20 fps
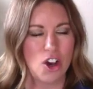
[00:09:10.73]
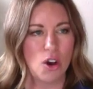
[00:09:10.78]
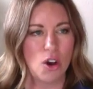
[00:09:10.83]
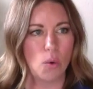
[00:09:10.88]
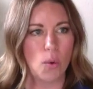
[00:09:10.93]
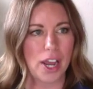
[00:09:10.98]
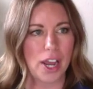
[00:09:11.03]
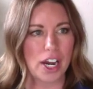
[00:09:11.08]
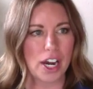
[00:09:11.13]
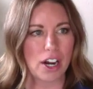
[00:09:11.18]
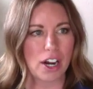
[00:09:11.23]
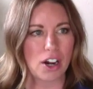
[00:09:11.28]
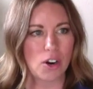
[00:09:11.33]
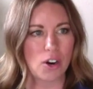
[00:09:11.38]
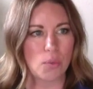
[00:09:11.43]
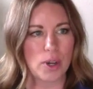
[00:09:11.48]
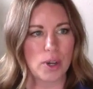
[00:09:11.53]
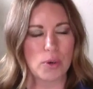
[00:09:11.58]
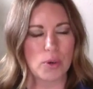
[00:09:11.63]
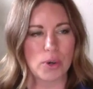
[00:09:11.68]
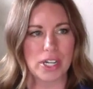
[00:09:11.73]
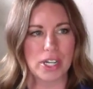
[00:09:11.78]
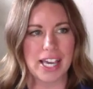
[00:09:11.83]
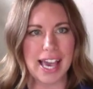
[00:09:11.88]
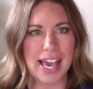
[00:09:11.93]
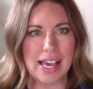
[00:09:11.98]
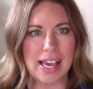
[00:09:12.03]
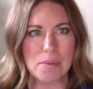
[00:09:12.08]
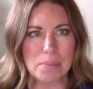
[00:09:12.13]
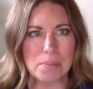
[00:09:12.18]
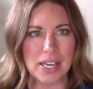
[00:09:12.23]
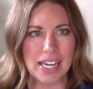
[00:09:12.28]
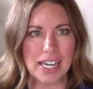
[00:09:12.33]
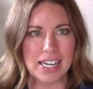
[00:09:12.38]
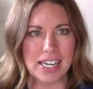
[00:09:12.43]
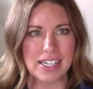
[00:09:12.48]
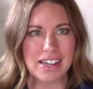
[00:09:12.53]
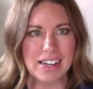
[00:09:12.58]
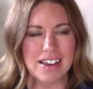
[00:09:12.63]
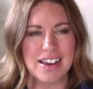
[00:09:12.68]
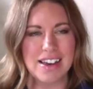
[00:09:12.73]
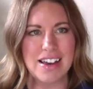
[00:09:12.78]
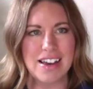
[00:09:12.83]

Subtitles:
where we were camping.